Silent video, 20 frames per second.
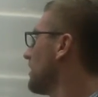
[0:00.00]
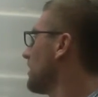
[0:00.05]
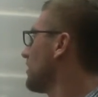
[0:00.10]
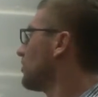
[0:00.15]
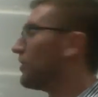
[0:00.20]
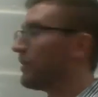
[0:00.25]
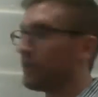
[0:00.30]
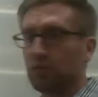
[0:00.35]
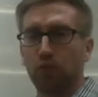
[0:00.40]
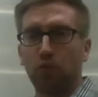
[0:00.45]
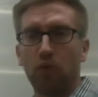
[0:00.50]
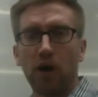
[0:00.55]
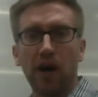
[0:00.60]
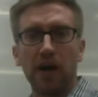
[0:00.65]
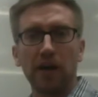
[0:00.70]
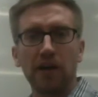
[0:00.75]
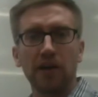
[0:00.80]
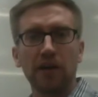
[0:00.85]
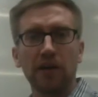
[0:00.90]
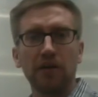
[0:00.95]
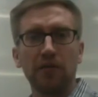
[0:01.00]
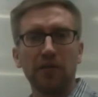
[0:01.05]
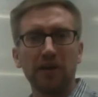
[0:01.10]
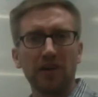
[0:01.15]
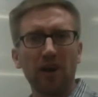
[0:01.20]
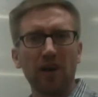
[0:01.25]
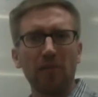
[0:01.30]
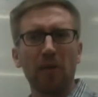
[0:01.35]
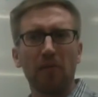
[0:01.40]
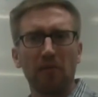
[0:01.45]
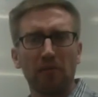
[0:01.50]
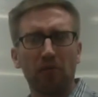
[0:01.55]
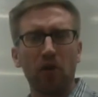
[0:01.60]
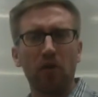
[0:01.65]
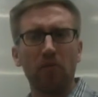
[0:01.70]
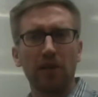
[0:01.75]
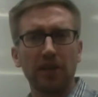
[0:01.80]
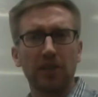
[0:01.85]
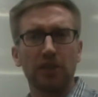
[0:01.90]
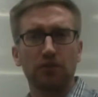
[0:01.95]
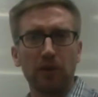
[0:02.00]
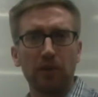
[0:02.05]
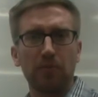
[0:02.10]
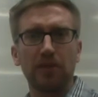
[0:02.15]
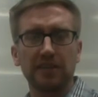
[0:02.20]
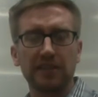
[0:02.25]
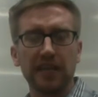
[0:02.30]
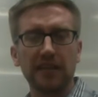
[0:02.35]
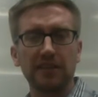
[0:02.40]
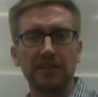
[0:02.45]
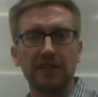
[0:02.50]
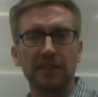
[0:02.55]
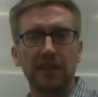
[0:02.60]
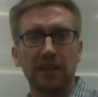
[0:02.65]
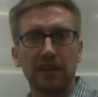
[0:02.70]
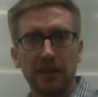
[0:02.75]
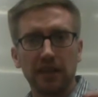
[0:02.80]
This 1, we can talk about before, but it just represents